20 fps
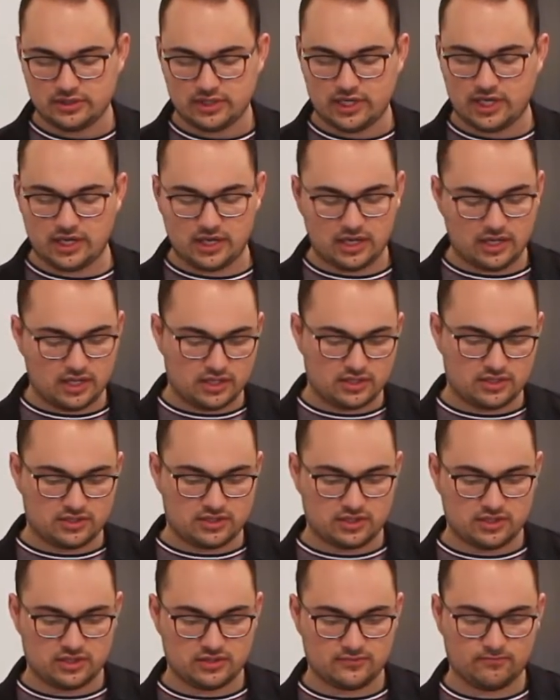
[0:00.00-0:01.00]
And
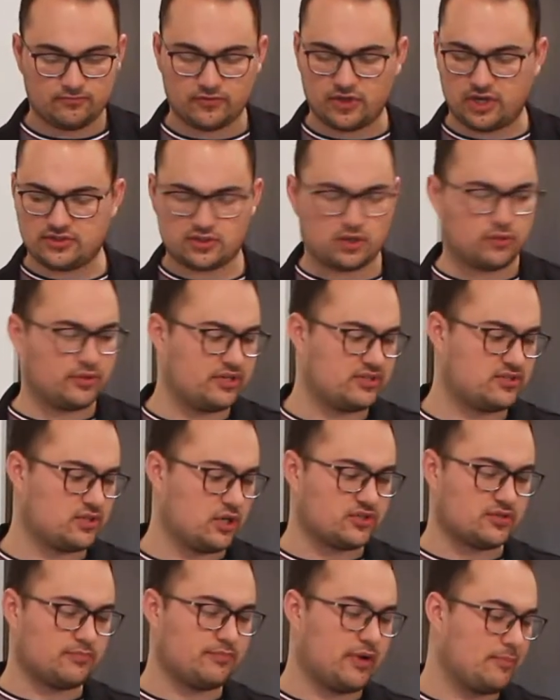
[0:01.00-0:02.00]
as always,
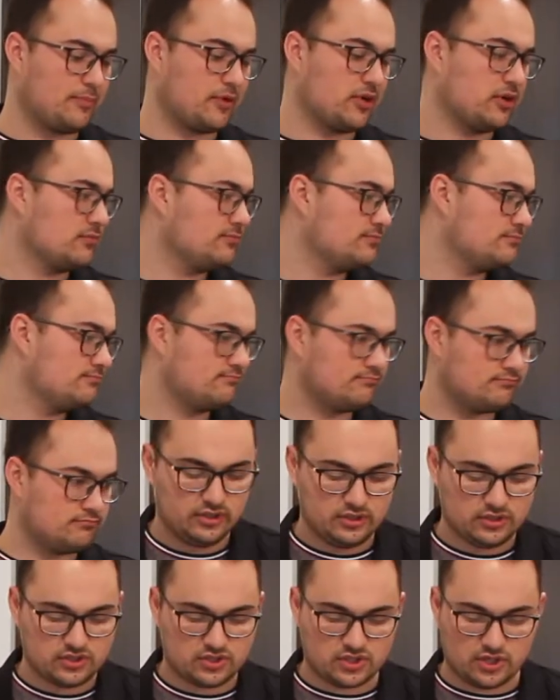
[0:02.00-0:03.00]
salt and pepper.
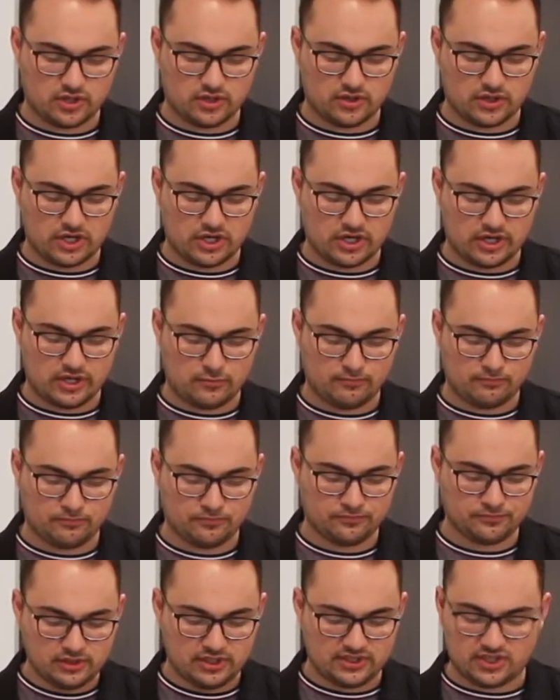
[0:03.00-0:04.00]
So
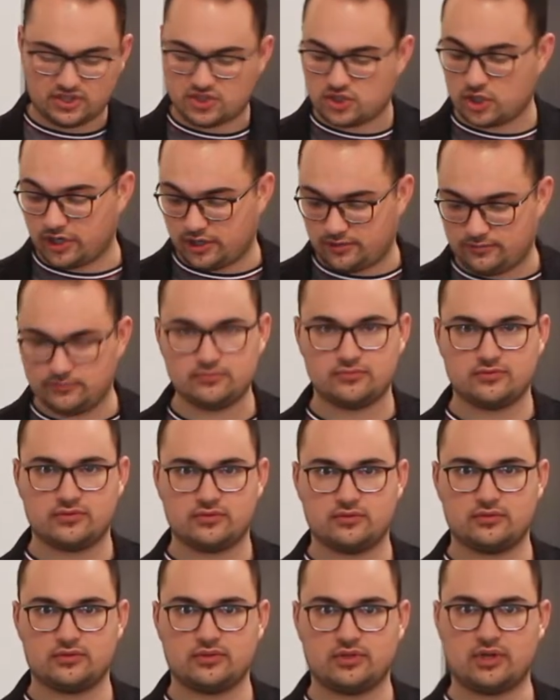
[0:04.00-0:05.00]
let's get started.
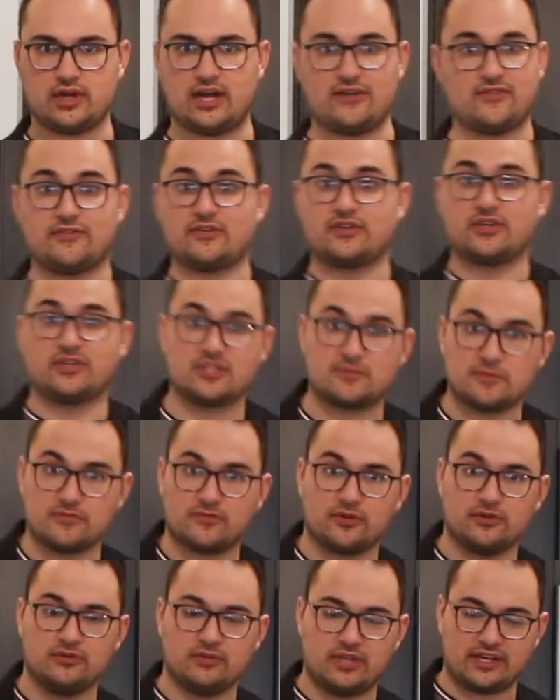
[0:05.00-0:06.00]
I've never done this
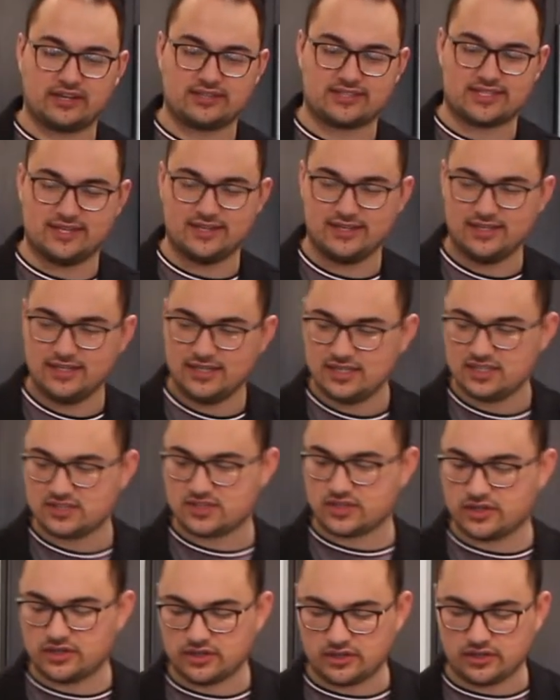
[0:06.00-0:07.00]
before, like I said,
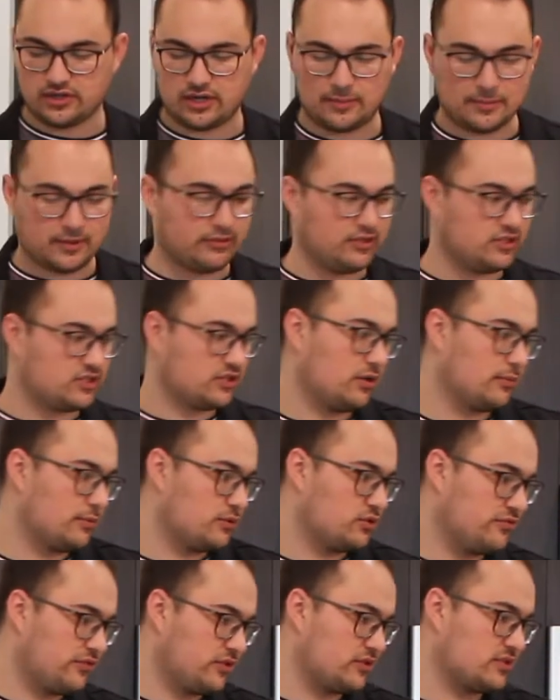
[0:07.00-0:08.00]
so I'm not really sure what I'm
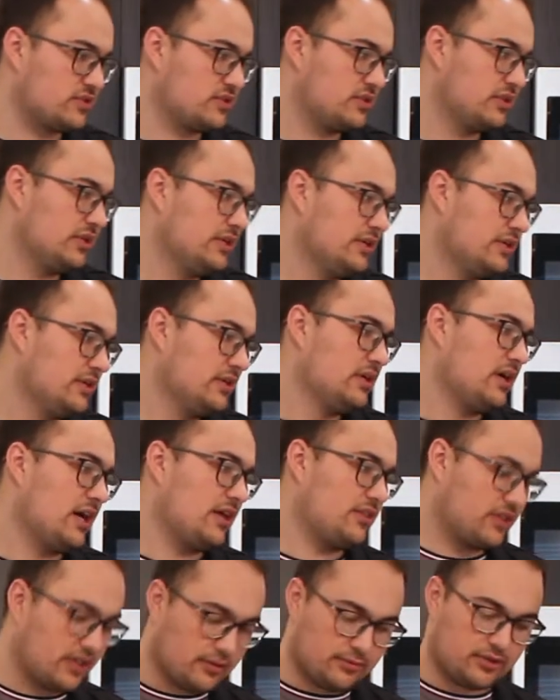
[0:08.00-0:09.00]
gonna do first. I
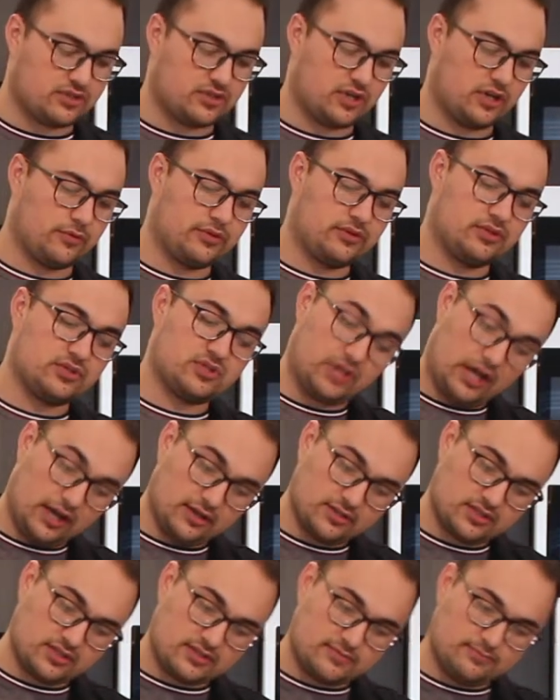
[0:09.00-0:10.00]
think I'm gonna start with the
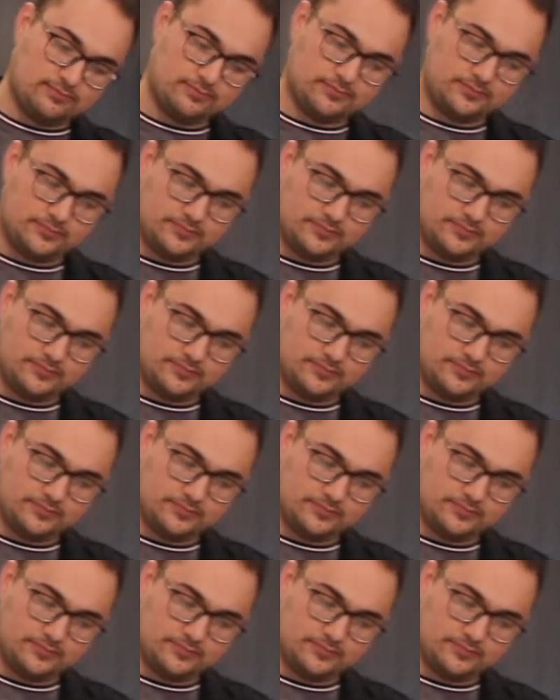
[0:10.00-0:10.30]
sauce,